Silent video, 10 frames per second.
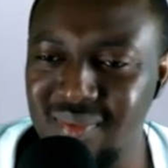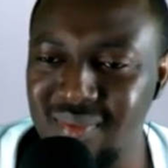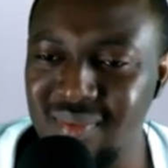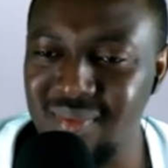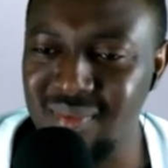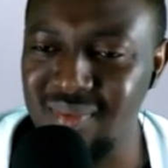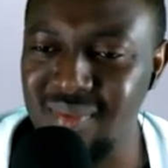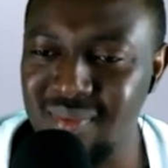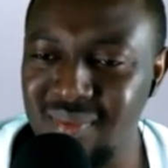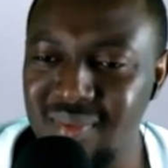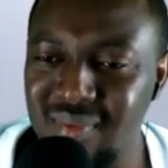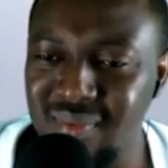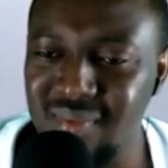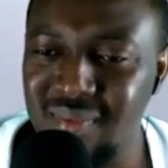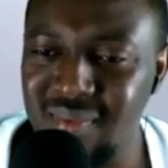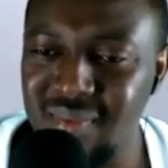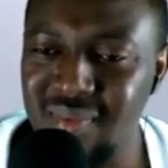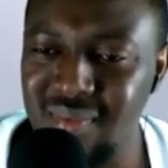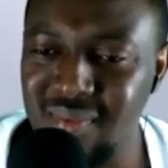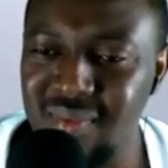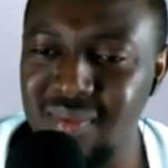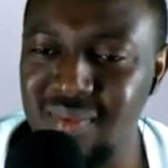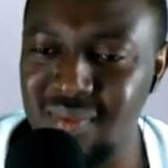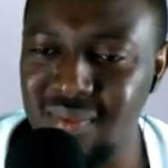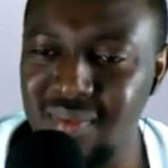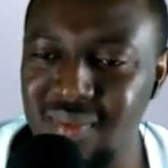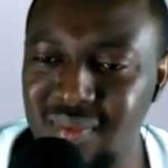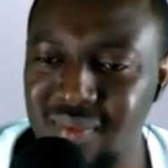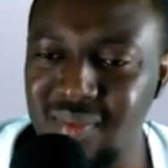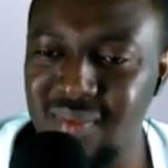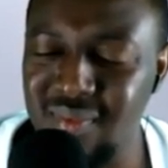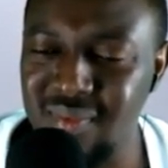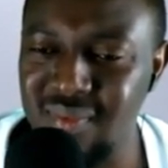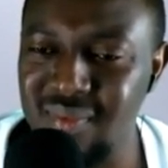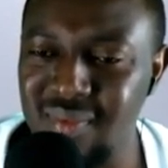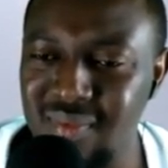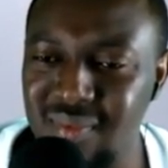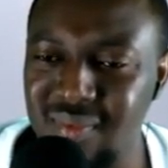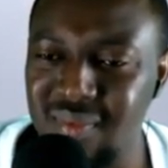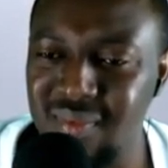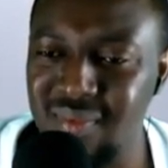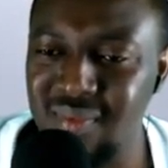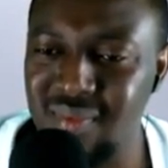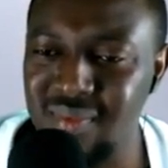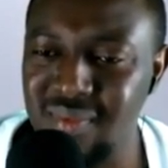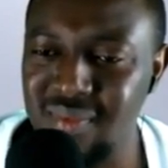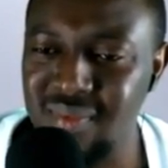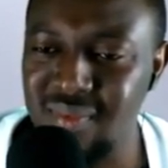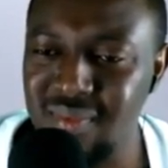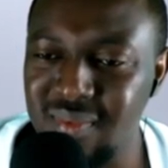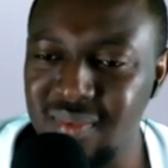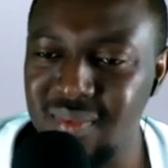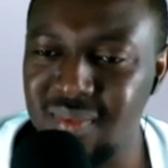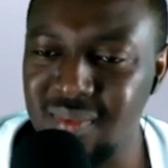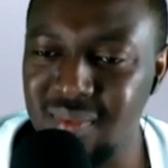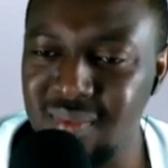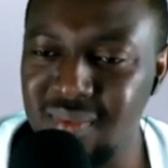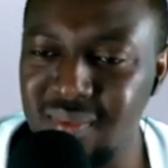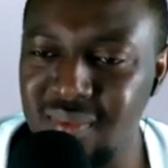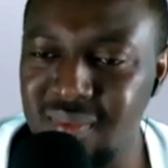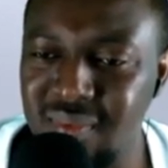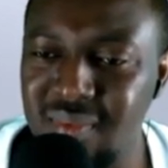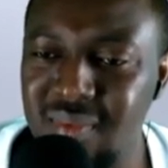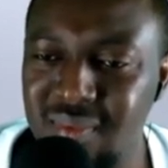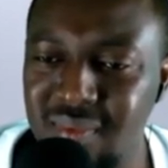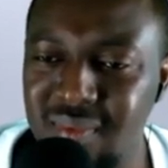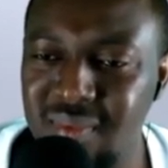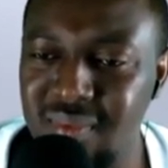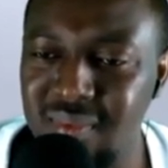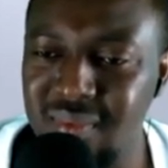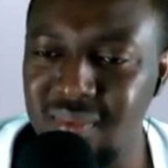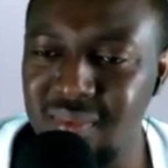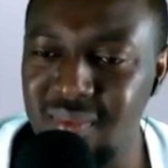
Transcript: No words are spoken by the person on screen.